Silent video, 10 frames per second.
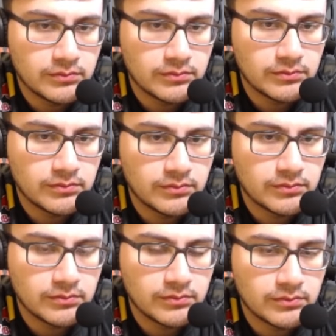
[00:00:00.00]

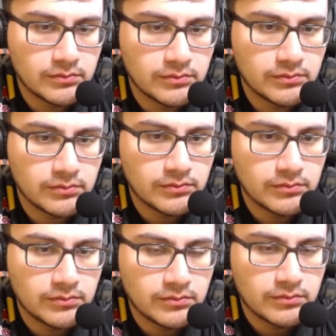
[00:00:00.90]

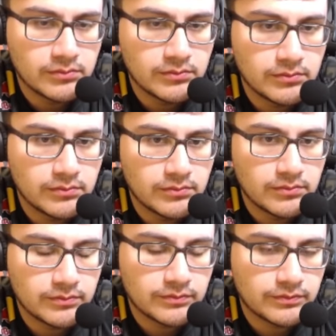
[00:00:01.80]

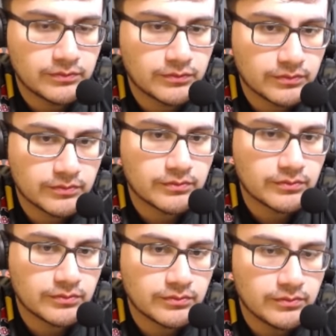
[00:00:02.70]

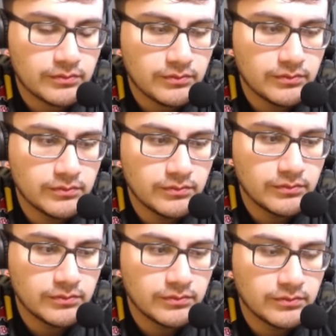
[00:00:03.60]

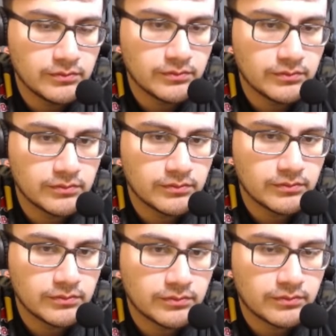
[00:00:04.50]

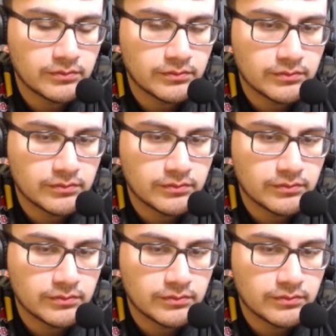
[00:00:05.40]
(silent)